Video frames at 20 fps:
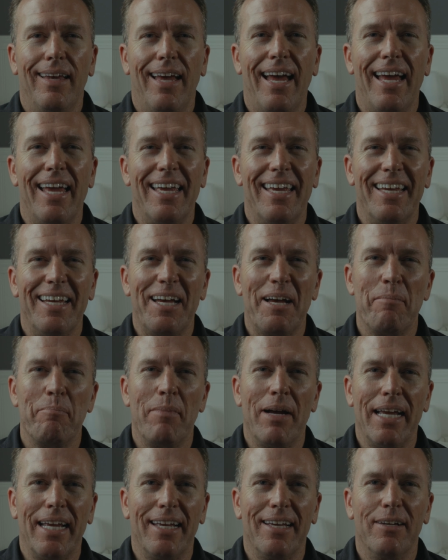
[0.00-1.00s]
Hi,
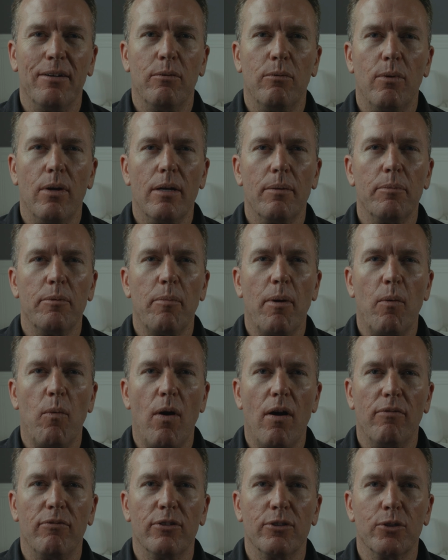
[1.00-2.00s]
I'm Mike. Welcome to my
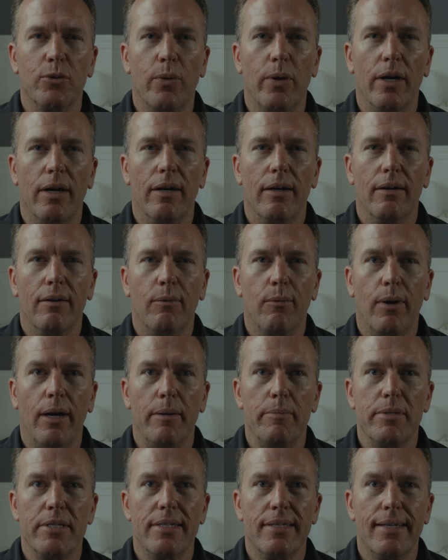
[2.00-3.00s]
Waffle Square, where
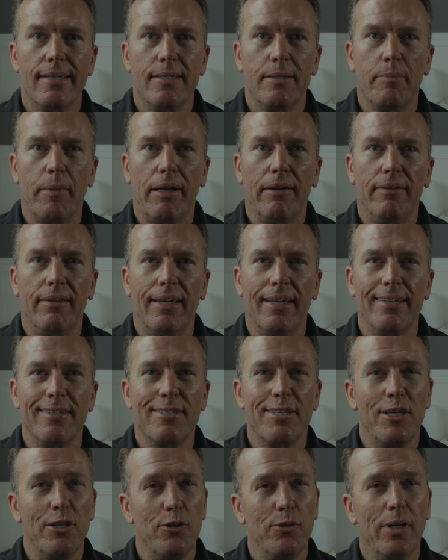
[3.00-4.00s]
I obsess about
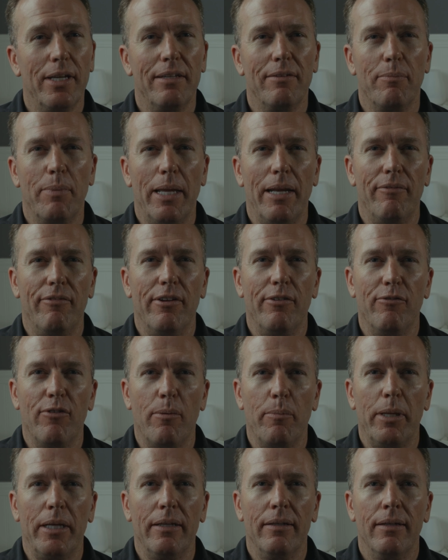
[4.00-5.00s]
things and you get to benefit
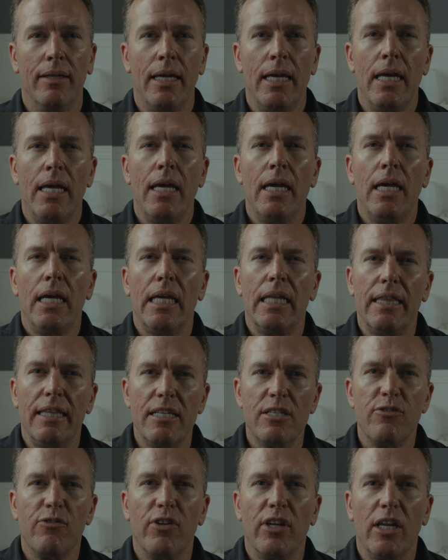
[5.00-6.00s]
from it. In
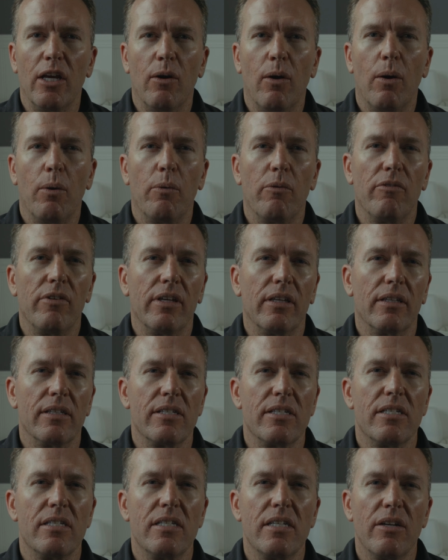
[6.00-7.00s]
this video, I reveal
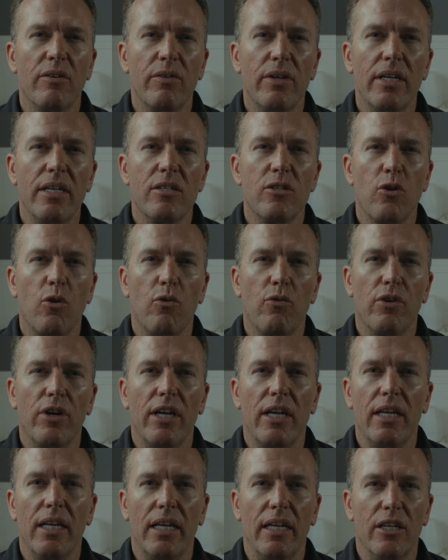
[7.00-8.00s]
a serious
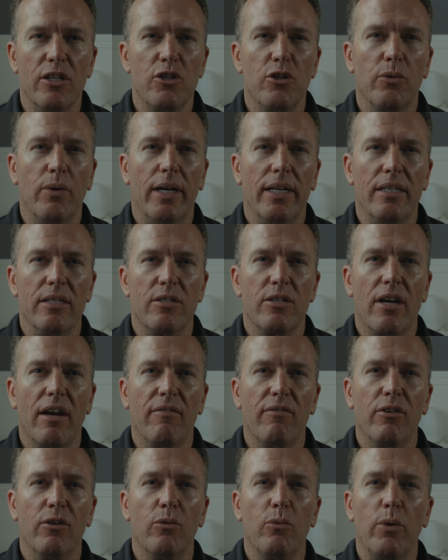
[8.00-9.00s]
overheating issue I
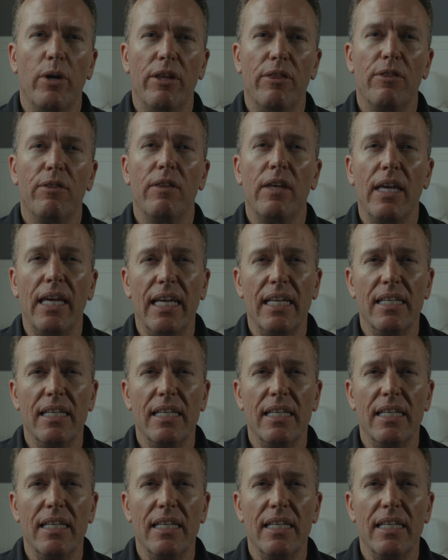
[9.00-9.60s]
discovered with the